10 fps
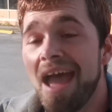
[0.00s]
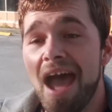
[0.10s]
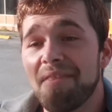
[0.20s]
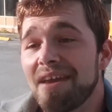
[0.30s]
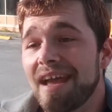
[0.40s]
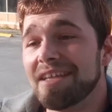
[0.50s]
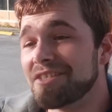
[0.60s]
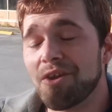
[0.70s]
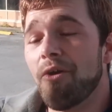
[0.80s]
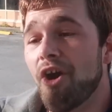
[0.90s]
And then I
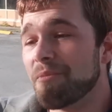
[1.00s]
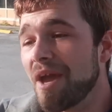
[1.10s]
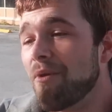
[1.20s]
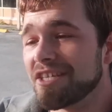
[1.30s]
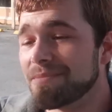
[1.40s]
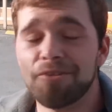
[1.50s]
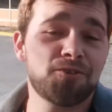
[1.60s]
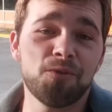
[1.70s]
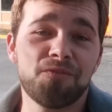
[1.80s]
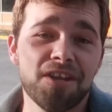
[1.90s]
just go home and I watch some
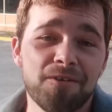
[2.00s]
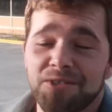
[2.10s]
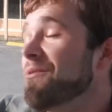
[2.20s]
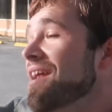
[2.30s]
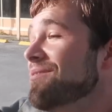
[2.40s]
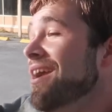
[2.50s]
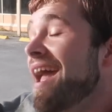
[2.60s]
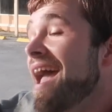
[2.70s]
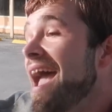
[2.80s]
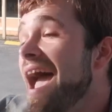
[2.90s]
YouTube videos or whatever,
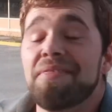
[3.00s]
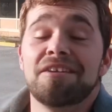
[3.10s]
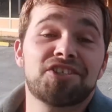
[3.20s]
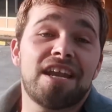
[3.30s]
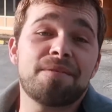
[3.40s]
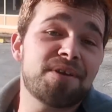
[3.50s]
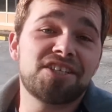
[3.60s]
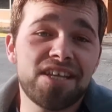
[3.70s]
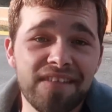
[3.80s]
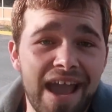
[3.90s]
and then Shiny
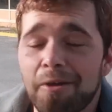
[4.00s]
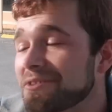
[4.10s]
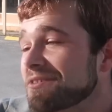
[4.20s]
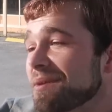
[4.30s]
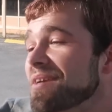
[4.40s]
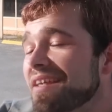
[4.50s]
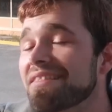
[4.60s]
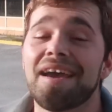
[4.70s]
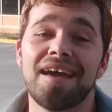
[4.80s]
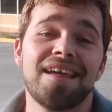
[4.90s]
Pidgey in the house or something
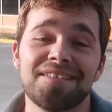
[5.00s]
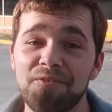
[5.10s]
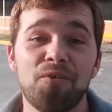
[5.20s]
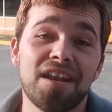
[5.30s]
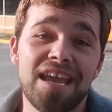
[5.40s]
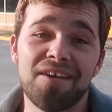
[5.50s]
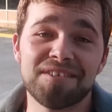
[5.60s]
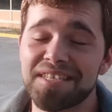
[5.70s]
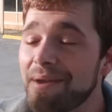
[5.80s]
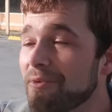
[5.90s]
like that. It's funny how
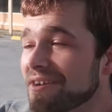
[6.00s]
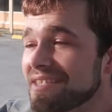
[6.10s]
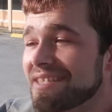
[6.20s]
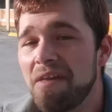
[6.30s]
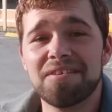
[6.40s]
this game works.